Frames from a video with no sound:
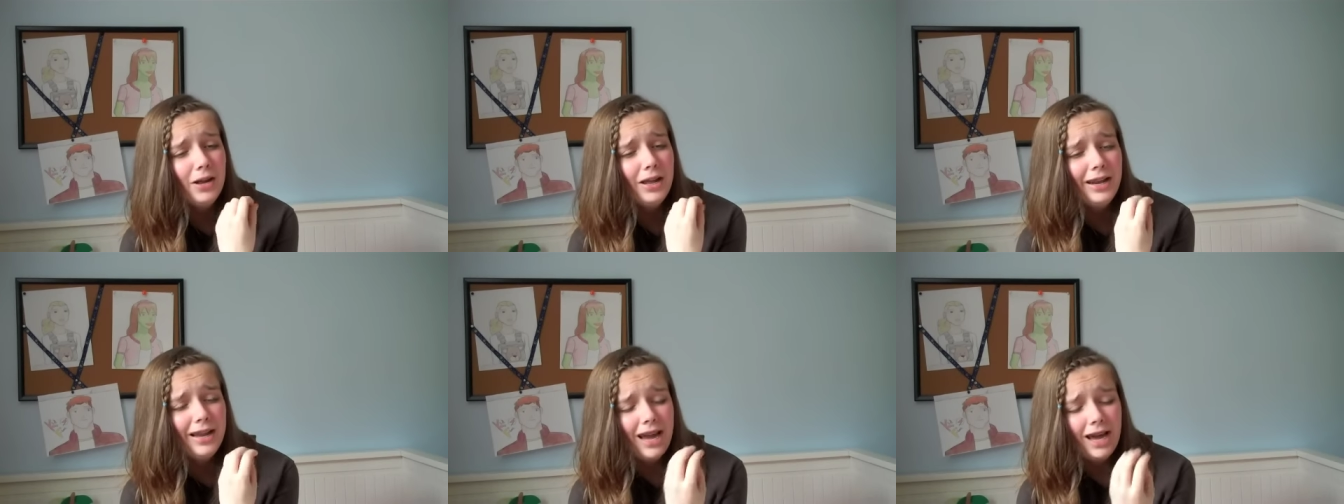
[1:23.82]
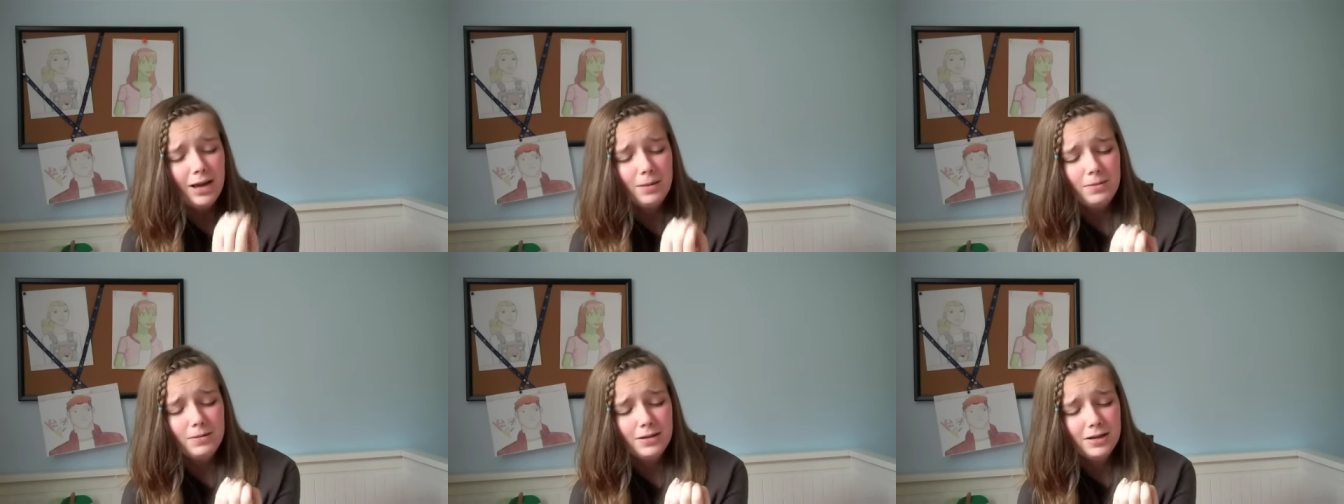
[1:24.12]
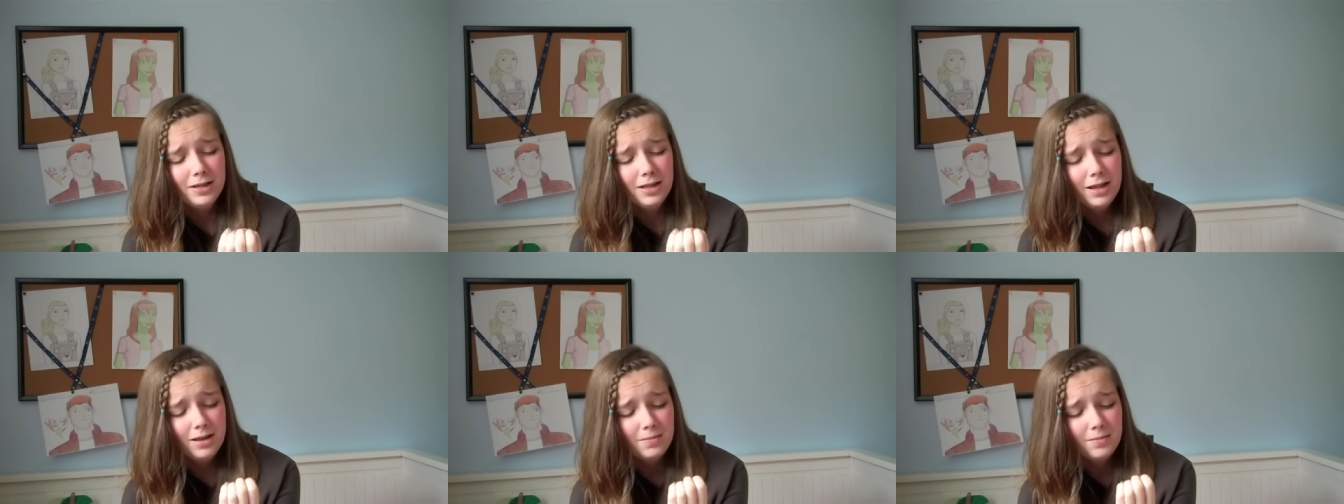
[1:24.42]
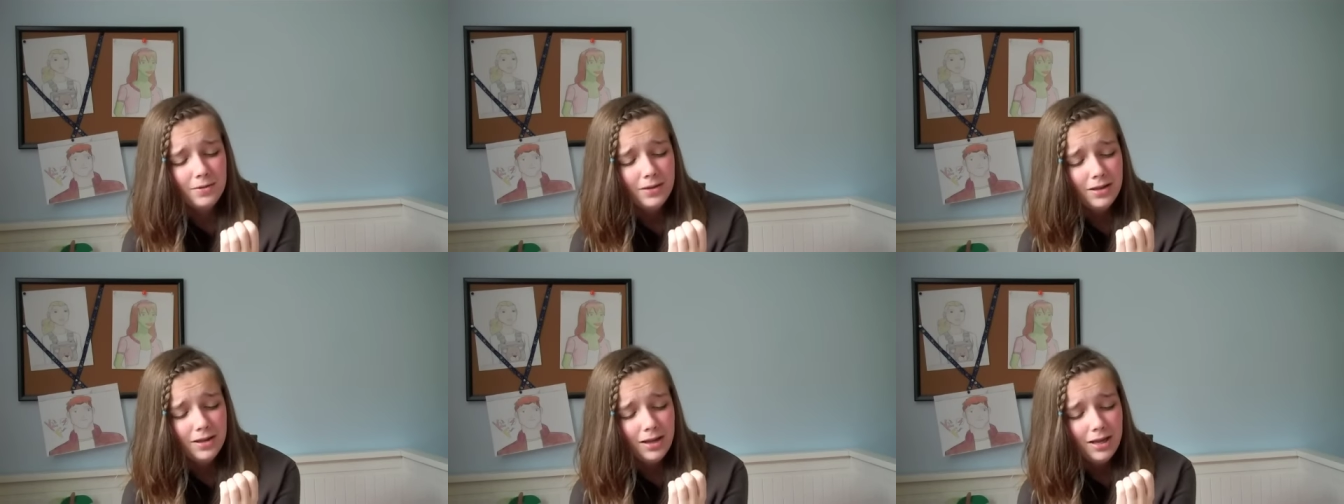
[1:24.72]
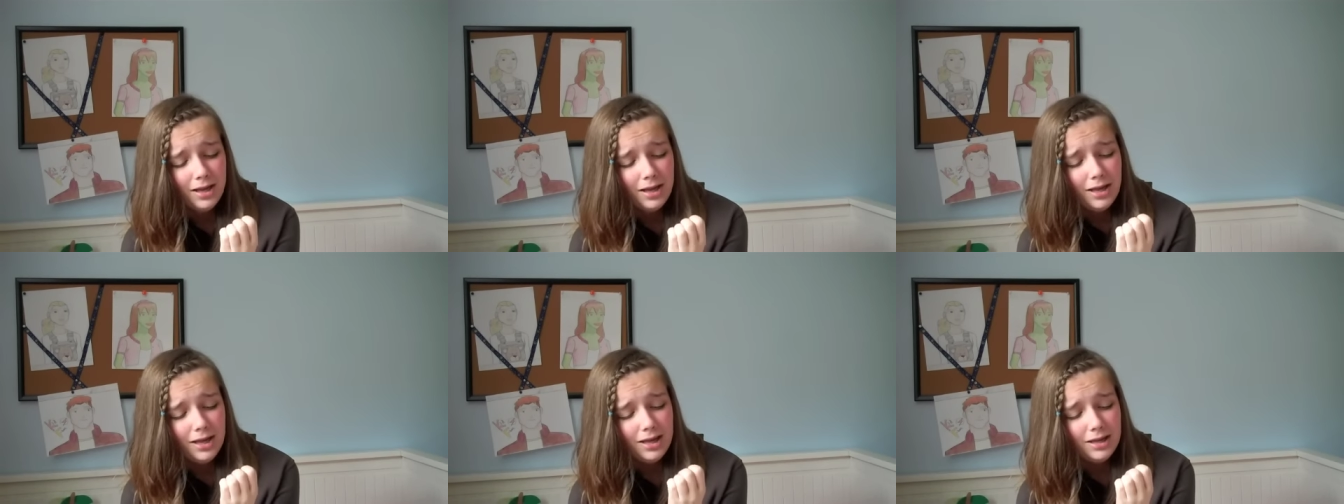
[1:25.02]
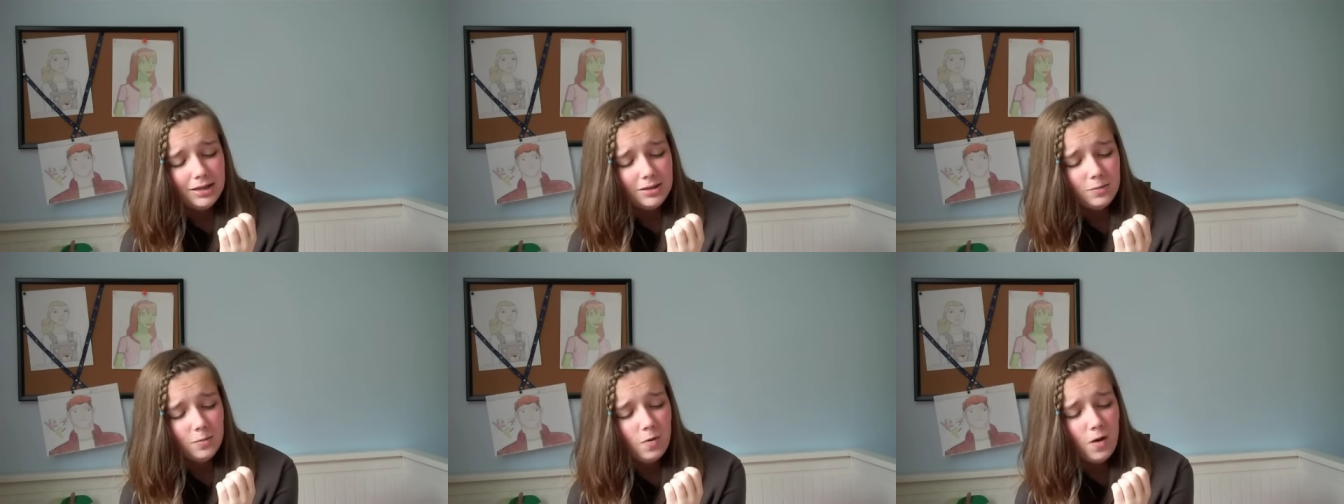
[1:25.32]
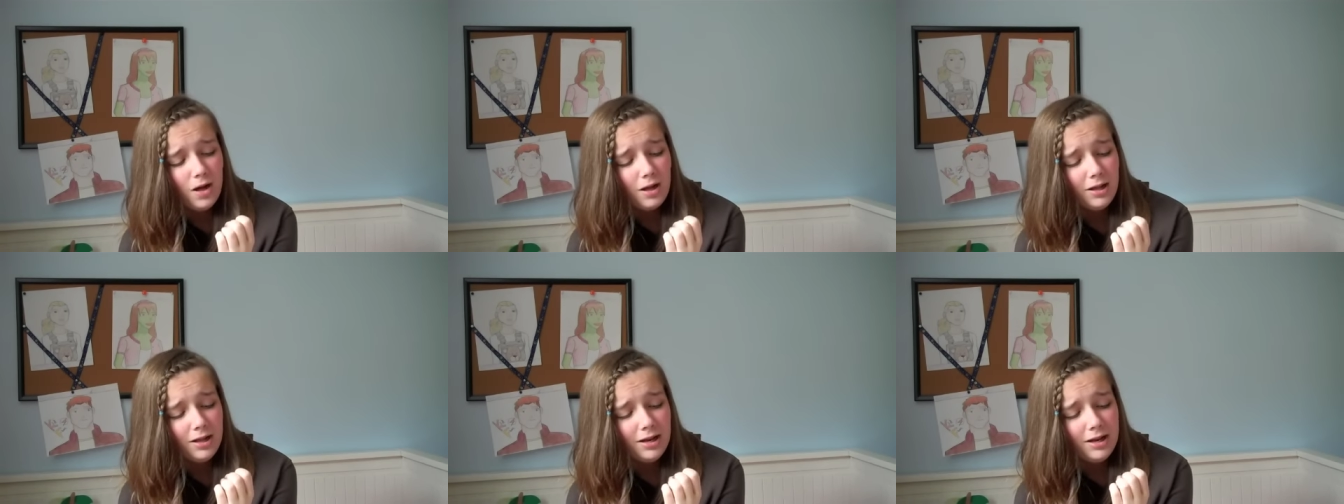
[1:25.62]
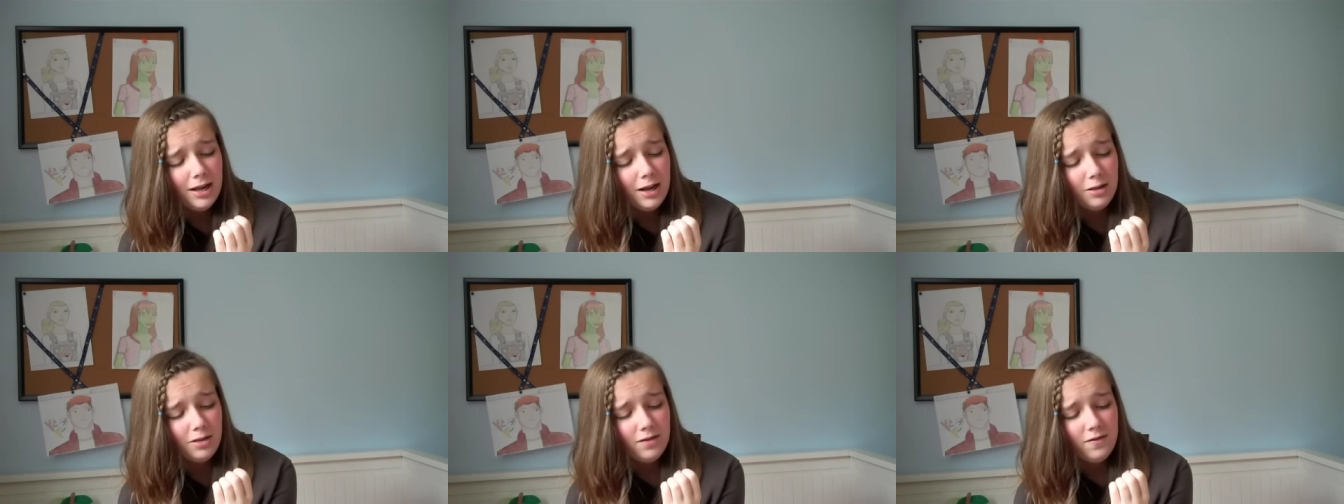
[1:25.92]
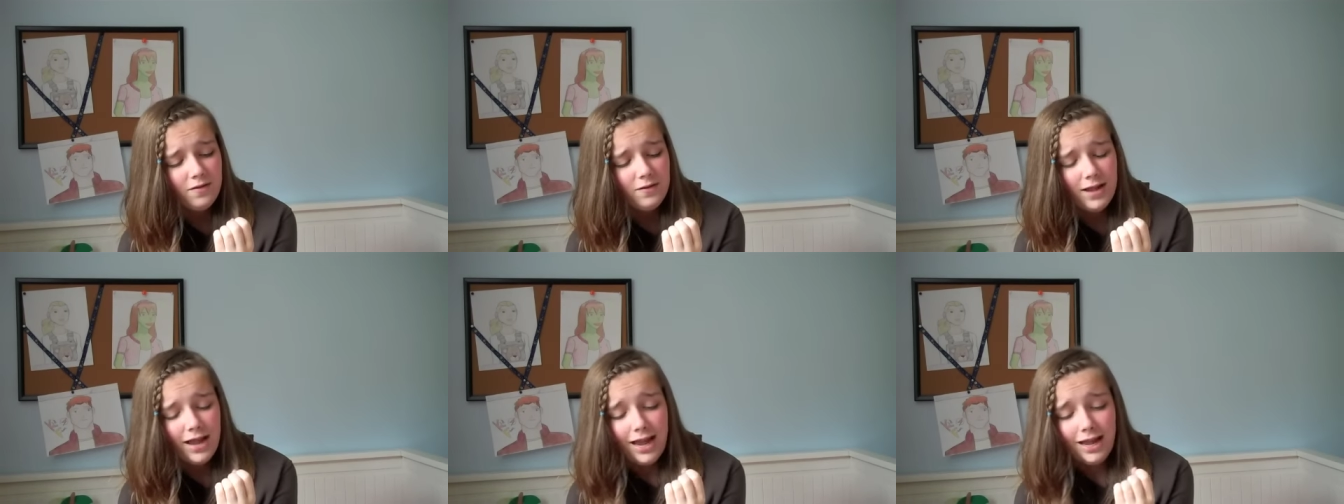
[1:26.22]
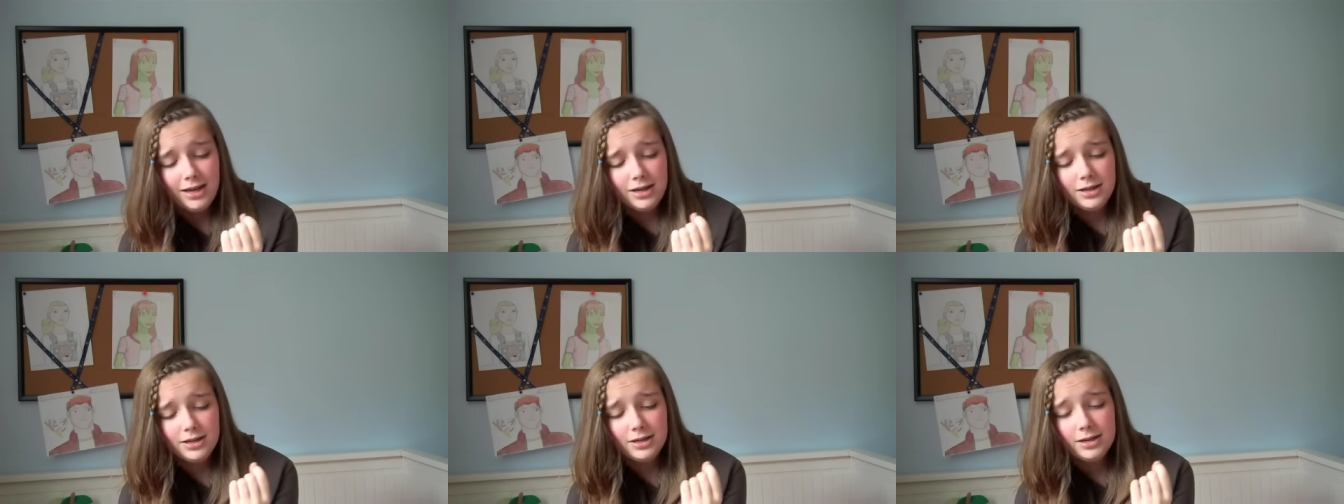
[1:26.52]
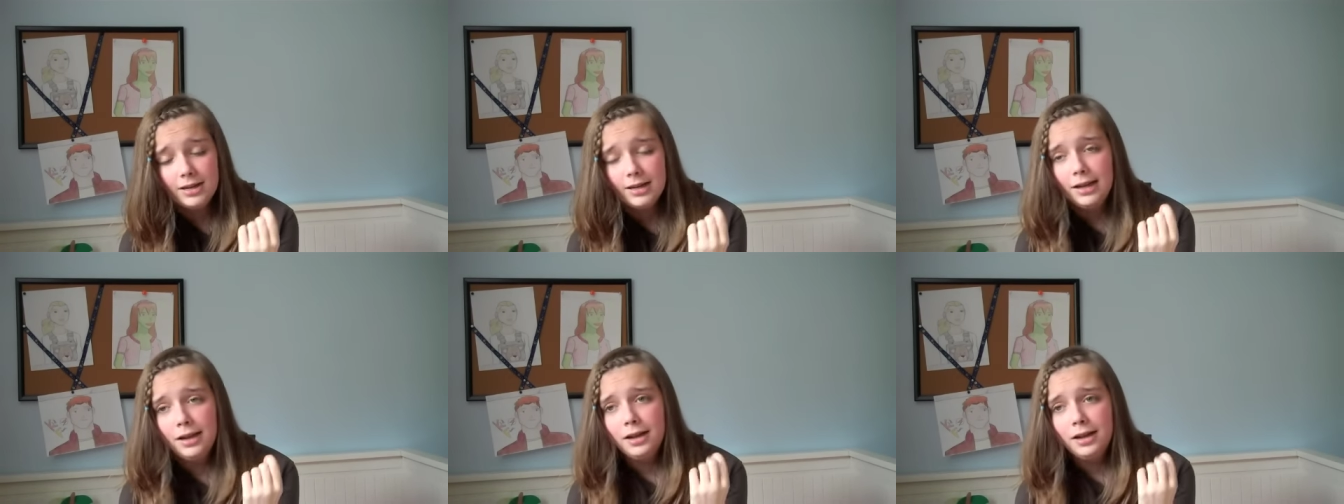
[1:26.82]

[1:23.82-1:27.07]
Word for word: What happened to them? Is Wally now the Flash?